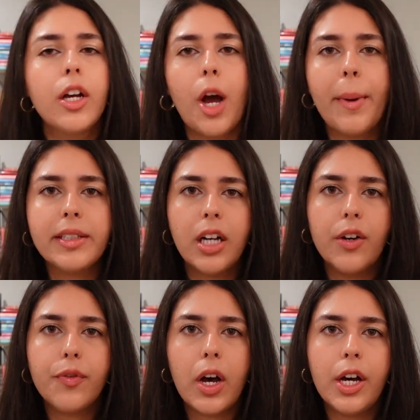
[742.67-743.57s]
Got
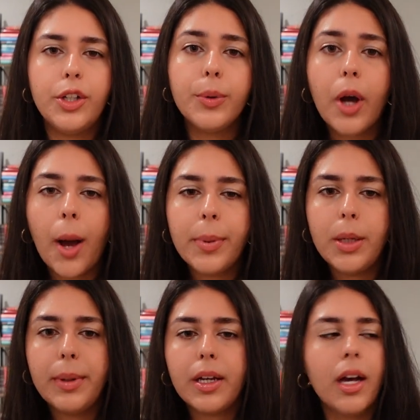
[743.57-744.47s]
myself a new
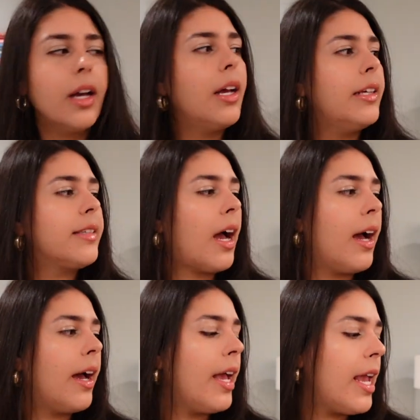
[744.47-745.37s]
copy because
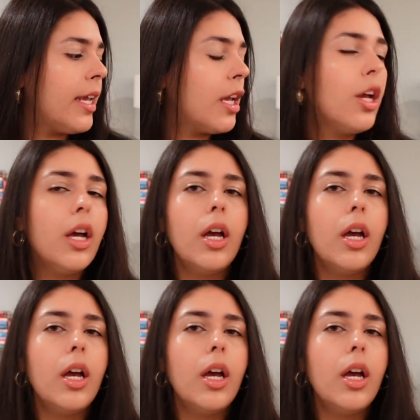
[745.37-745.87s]
I